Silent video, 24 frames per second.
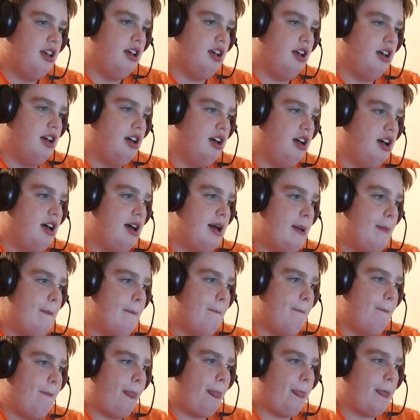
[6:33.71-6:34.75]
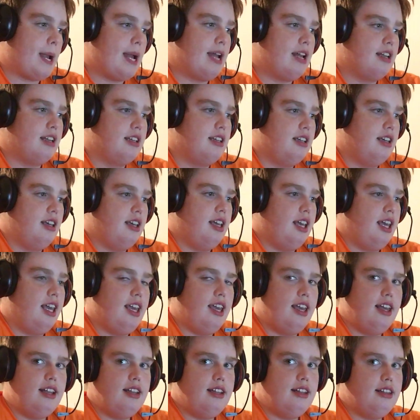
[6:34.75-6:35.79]
And
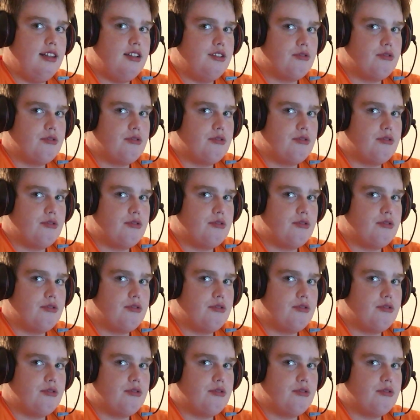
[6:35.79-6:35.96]
the